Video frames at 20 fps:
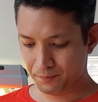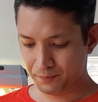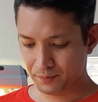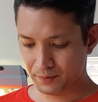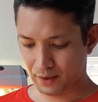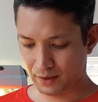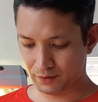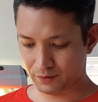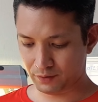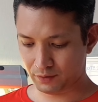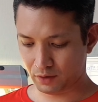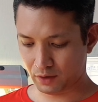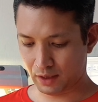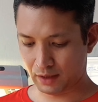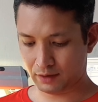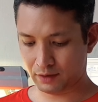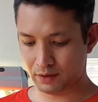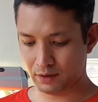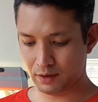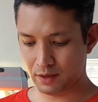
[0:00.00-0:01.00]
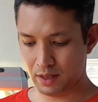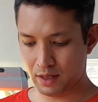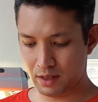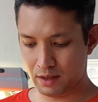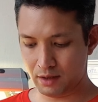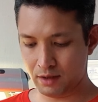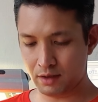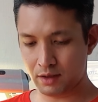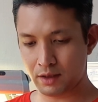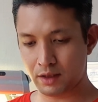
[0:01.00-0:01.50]
thus collected
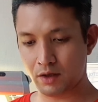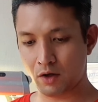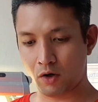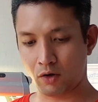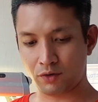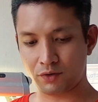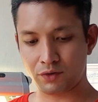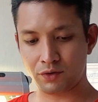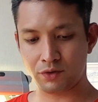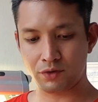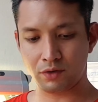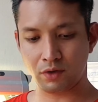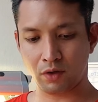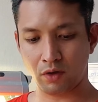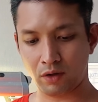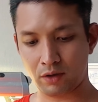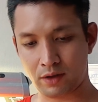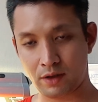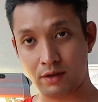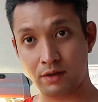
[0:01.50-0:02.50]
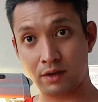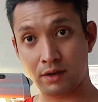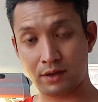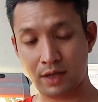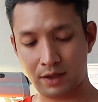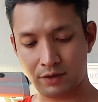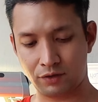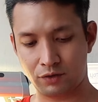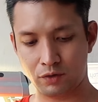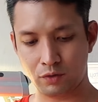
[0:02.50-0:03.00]
in the
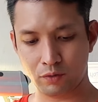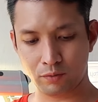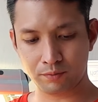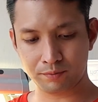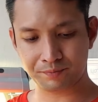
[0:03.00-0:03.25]
test tube.